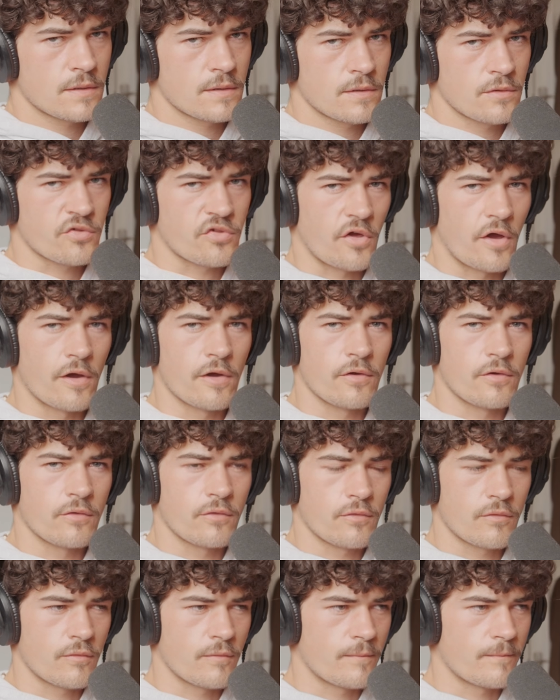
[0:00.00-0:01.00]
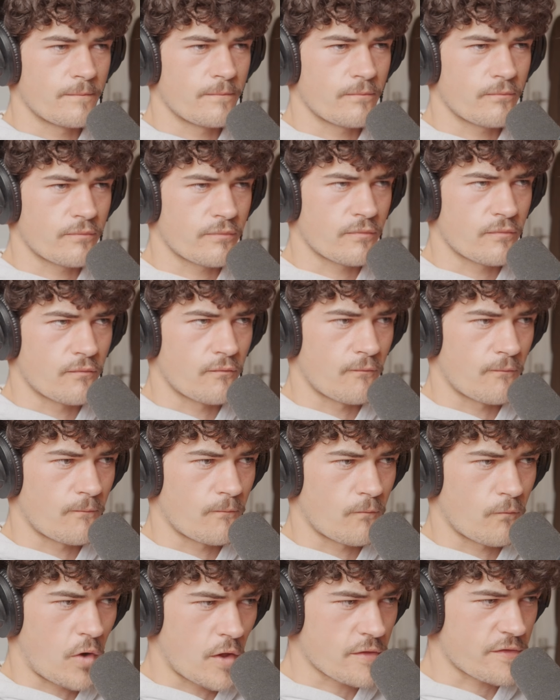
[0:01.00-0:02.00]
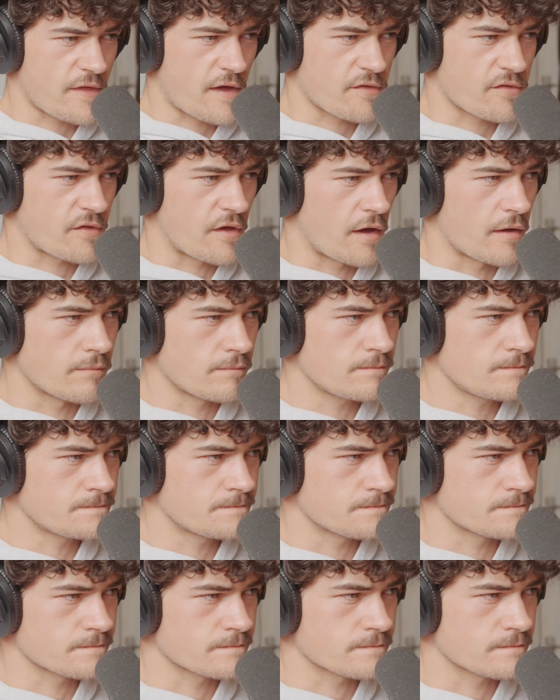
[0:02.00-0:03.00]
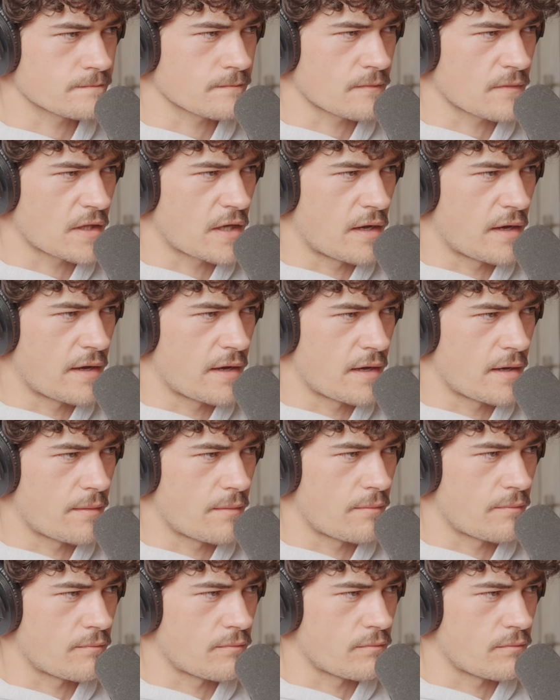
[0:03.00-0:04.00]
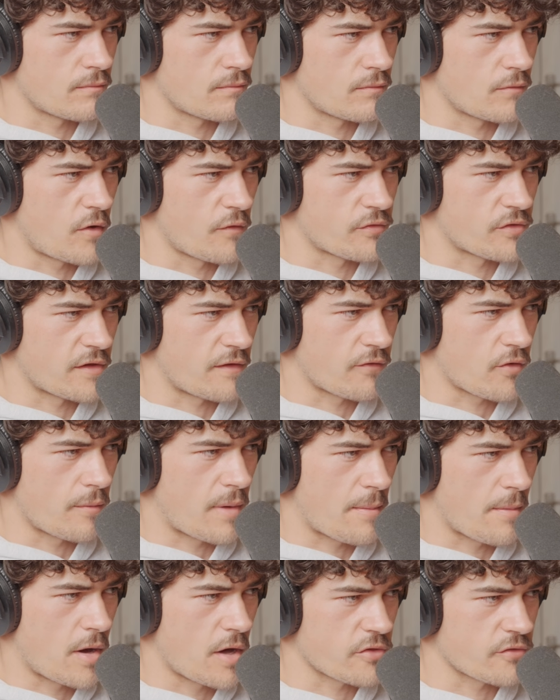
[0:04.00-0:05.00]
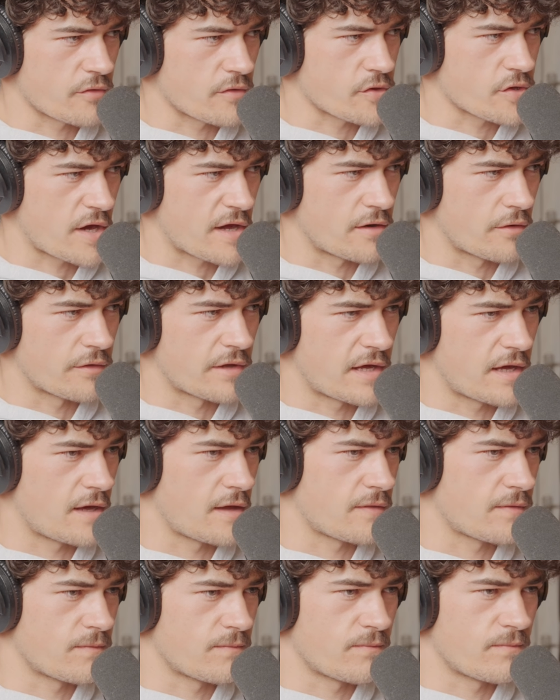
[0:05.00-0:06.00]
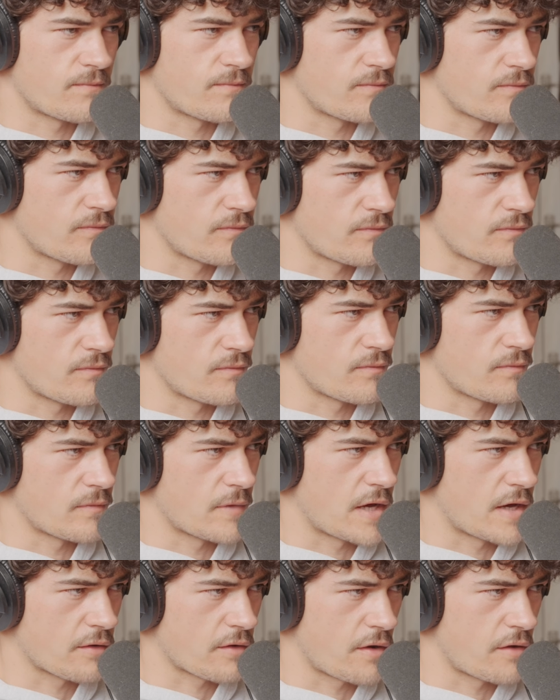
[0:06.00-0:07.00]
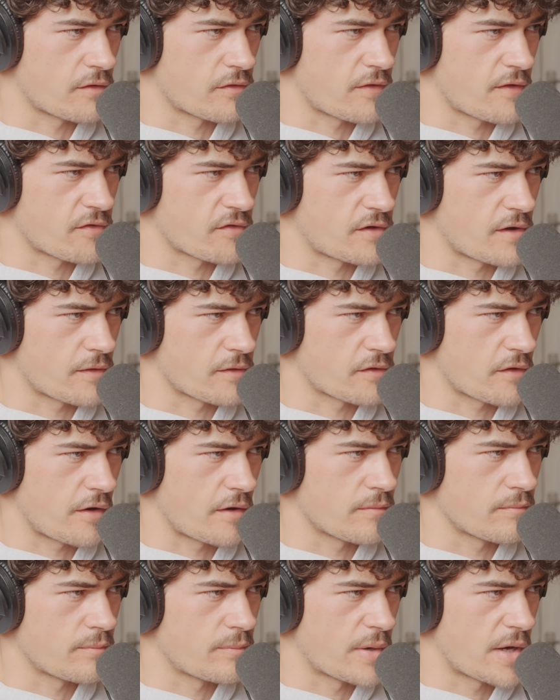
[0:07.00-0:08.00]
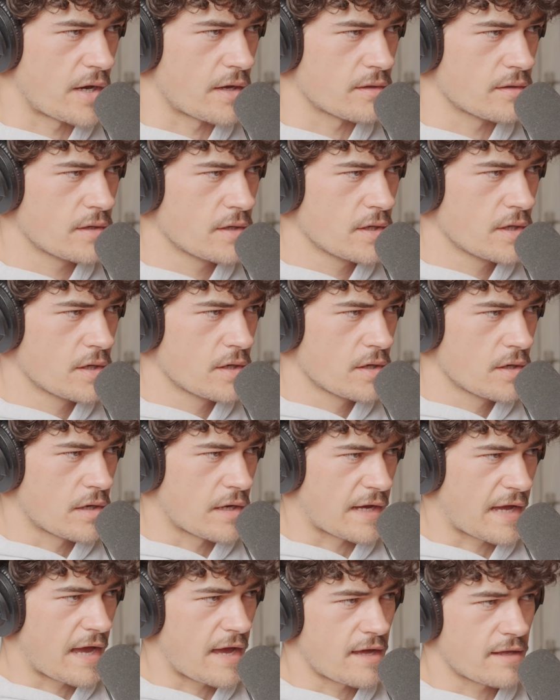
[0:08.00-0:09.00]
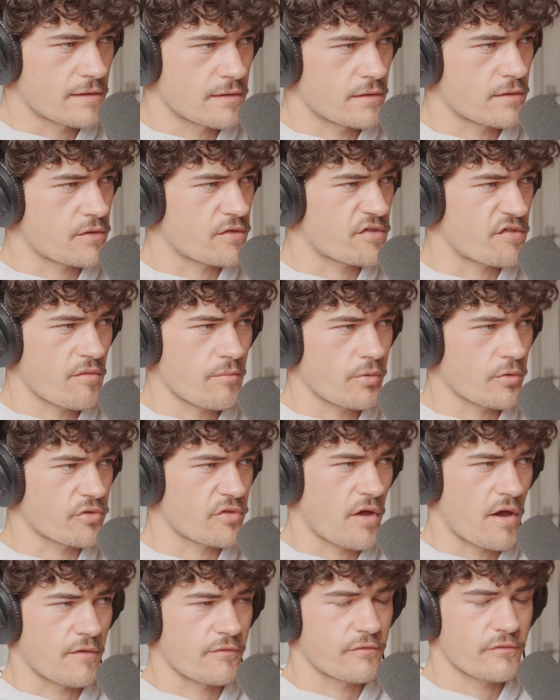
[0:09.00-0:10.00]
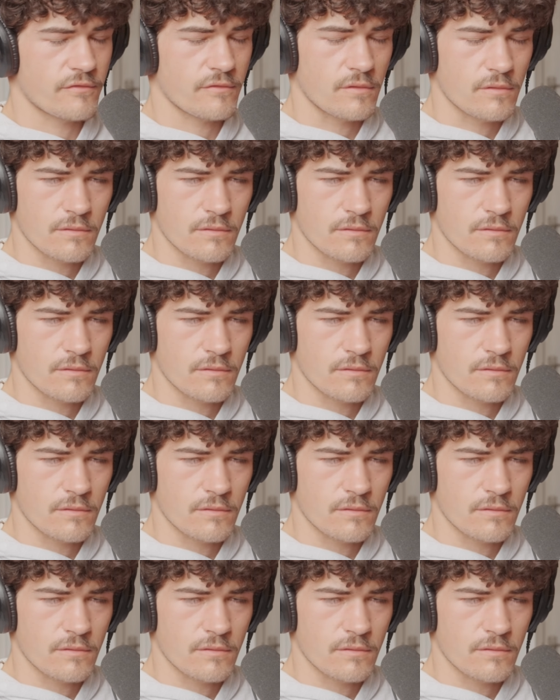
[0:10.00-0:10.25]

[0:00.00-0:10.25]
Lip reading: So once that's done, obviously I've got my mastering chain on here. I'll go into this another time. But again, just simple stuff.